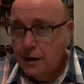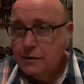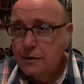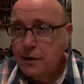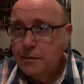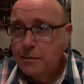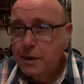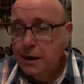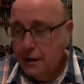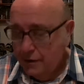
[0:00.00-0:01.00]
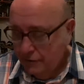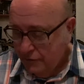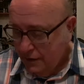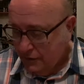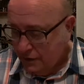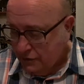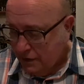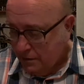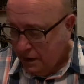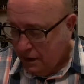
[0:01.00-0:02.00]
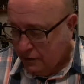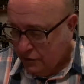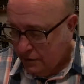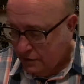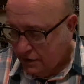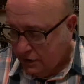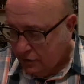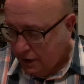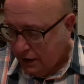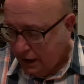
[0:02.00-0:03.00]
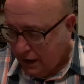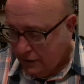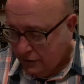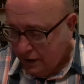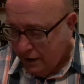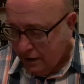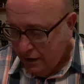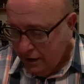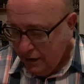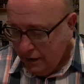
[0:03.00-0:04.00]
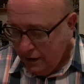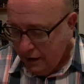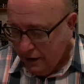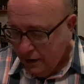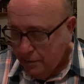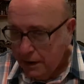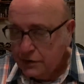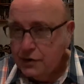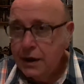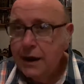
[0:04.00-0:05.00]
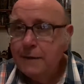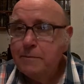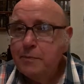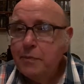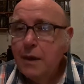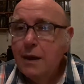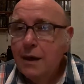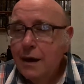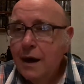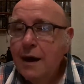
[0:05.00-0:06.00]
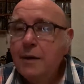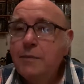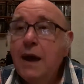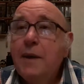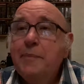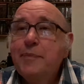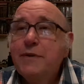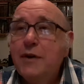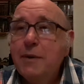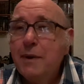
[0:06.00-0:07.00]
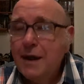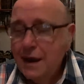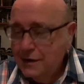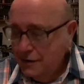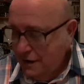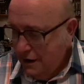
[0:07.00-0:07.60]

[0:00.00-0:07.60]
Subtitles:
So I've got somebody else obviously trying to get into the picture here. Yeah, sorry about that.